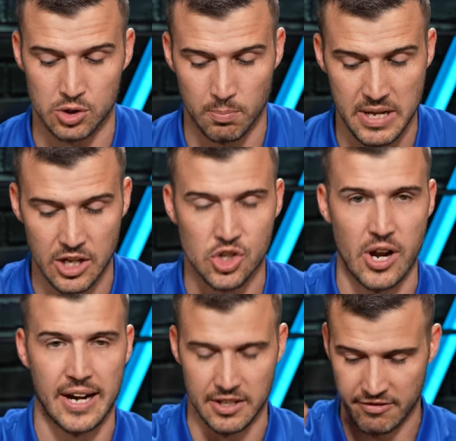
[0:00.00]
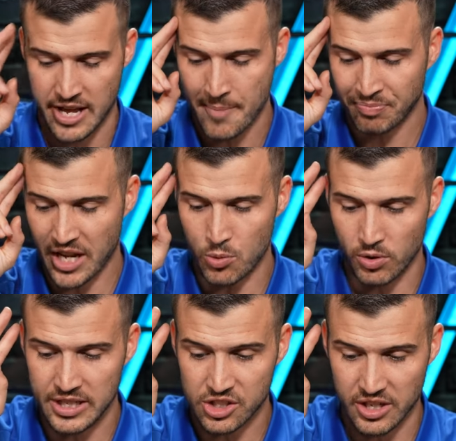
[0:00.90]
So being attractive and
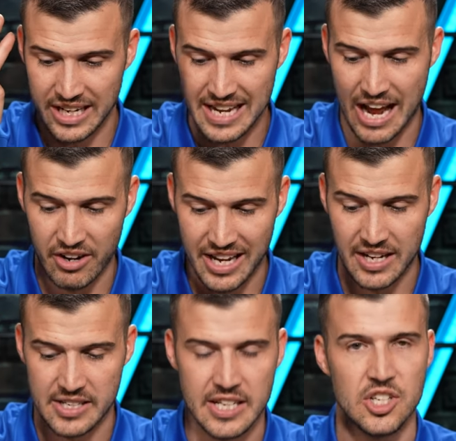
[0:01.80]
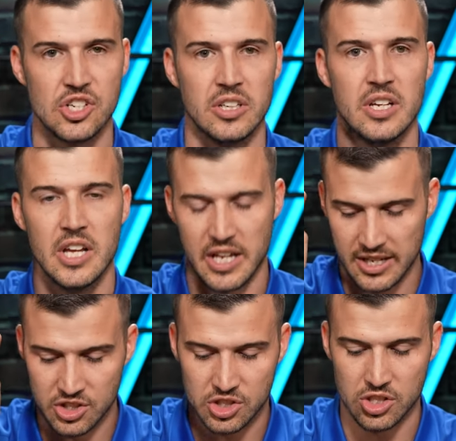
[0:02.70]
really starting to get out and get attention
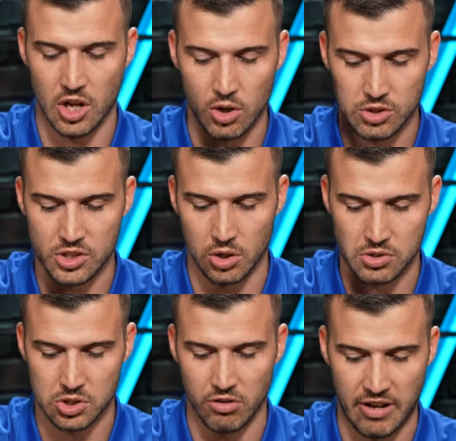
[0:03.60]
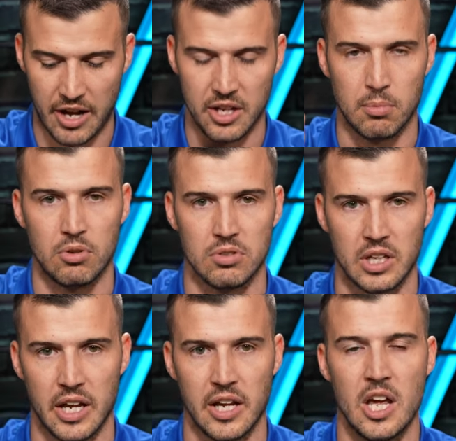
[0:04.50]
is so, so, so valuable,
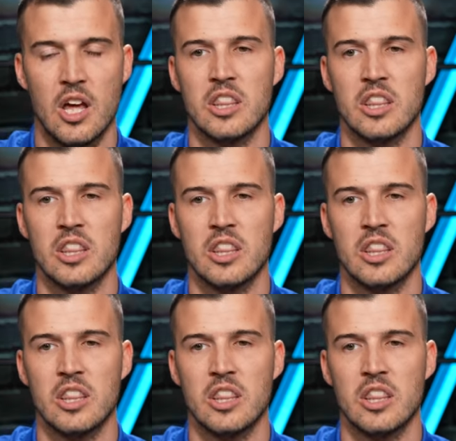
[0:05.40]
okay?